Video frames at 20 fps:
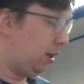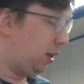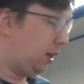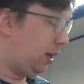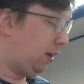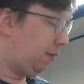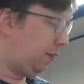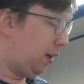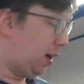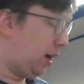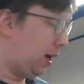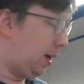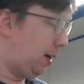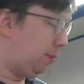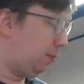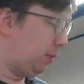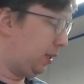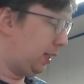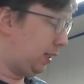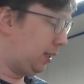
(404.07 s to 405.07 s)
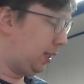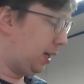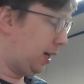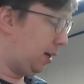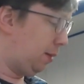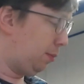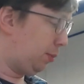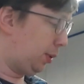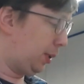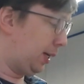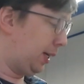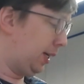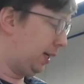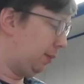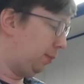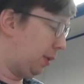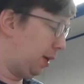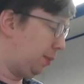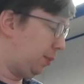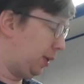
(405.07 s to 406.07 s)
if I'm, let's say I'm
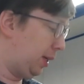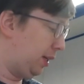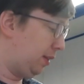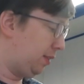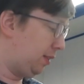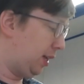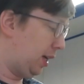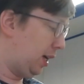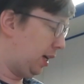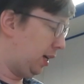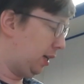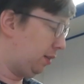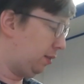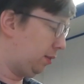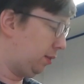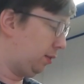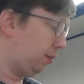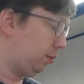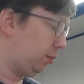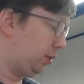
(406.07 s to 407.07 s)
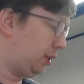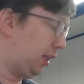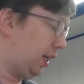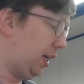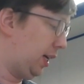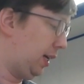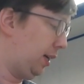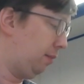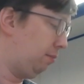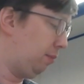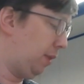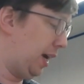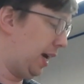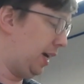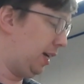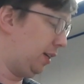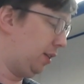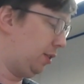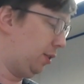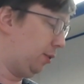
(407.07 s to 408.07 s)
playing my piece at, we'll say
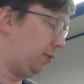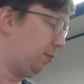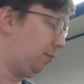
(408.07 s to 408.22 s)
82.